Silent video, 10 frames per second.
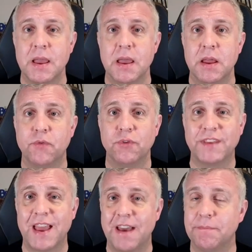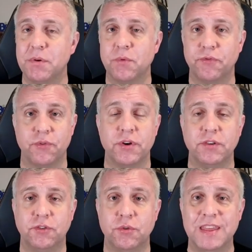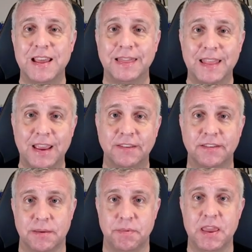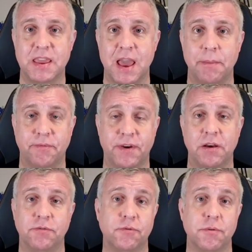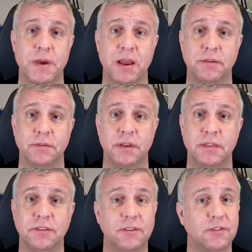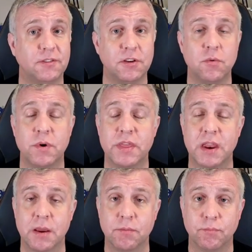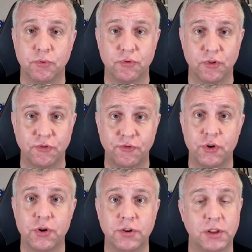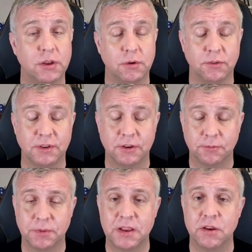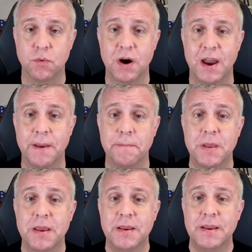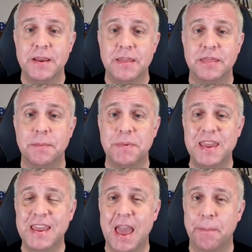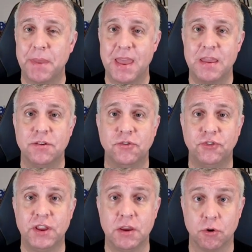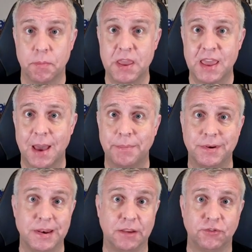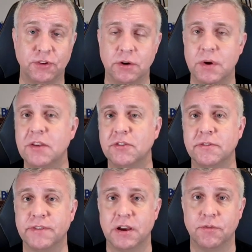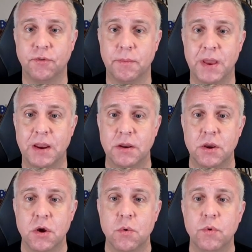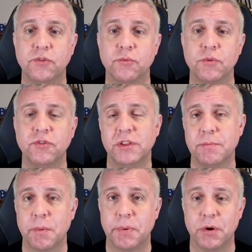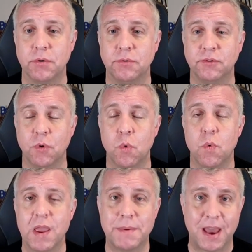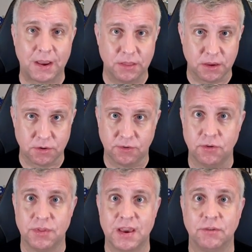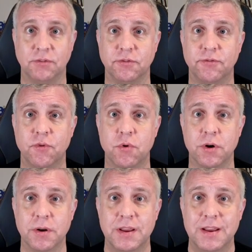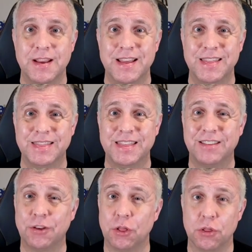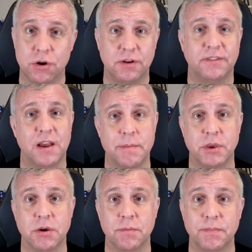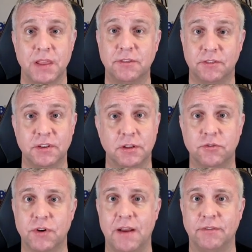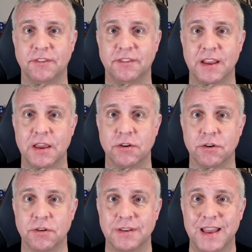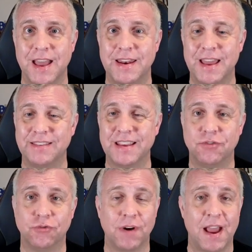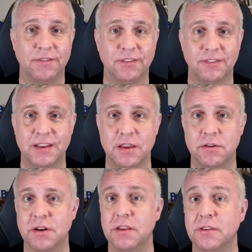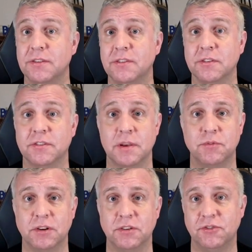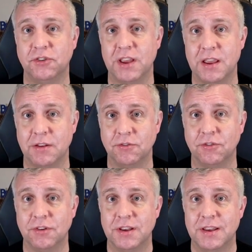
And of course, I have been referring to the legacy PCAP file format, and this is still one that I prefer to use. I'll explain to you why. The PCAP NG, or PCAP Next Generation file format, was originally proposed way back in the year 2004. That's a long time ago. It's still a draft standard, and as a draft standard, it is still subject to change.